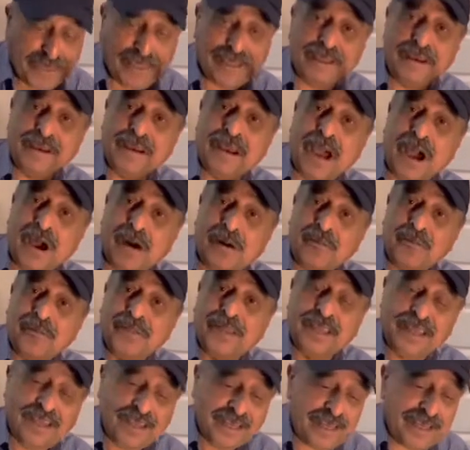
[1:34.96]
Now,
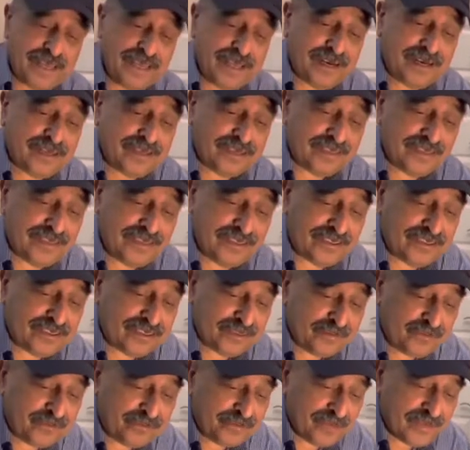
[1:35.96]
here are these
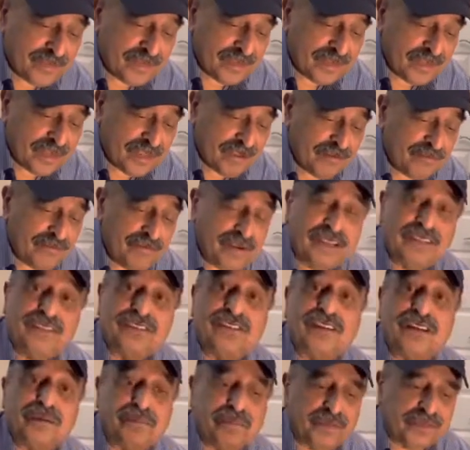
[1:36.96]

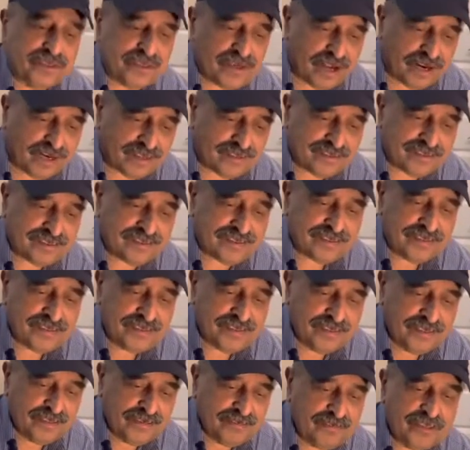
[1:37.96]
vegetable tarts,
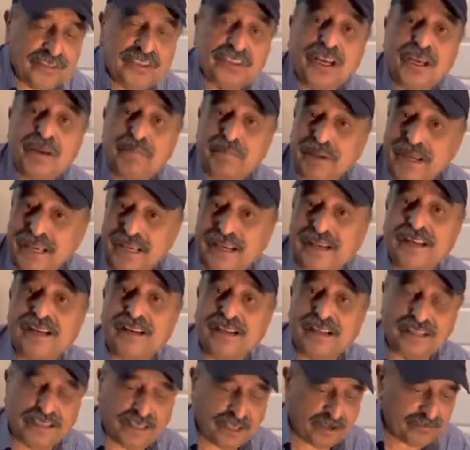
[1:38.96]
which I made it
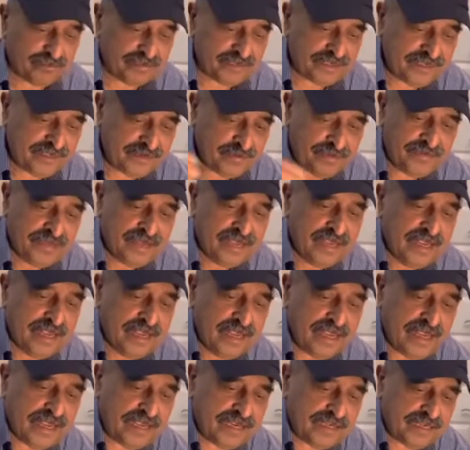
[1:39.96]
in the oven.
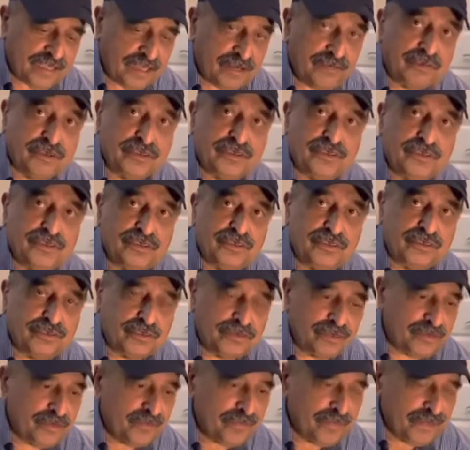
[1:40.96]
And then what you
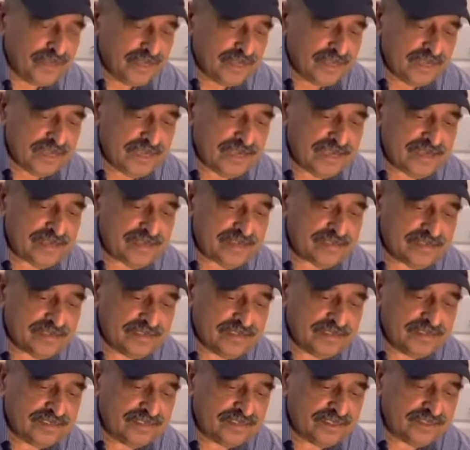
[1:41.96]
do is,
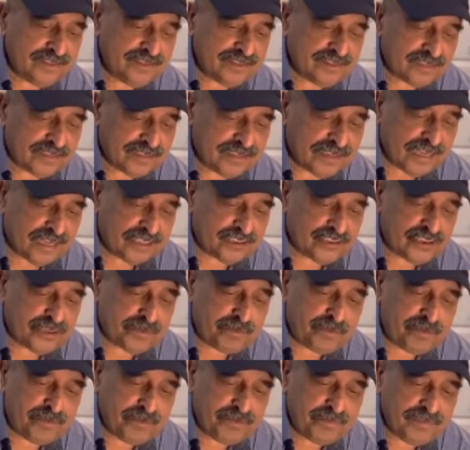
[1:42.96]
this is ketchup,
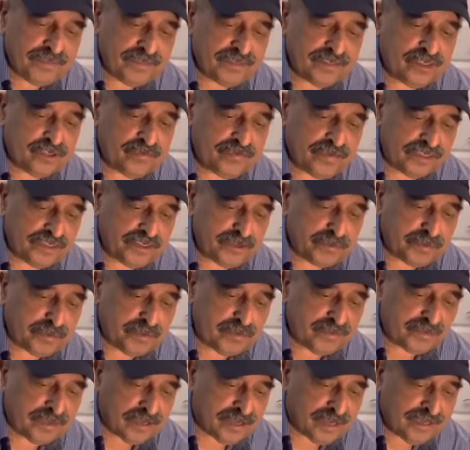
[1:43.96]
this is vegetable
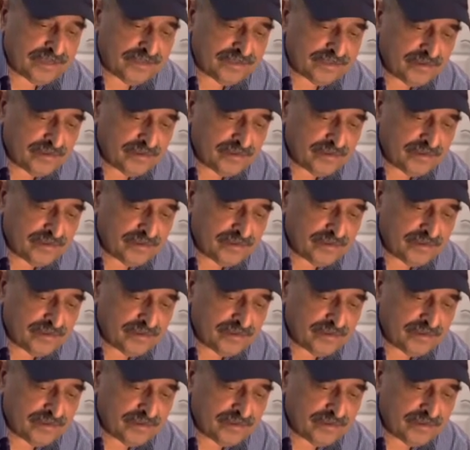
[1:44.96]
tart.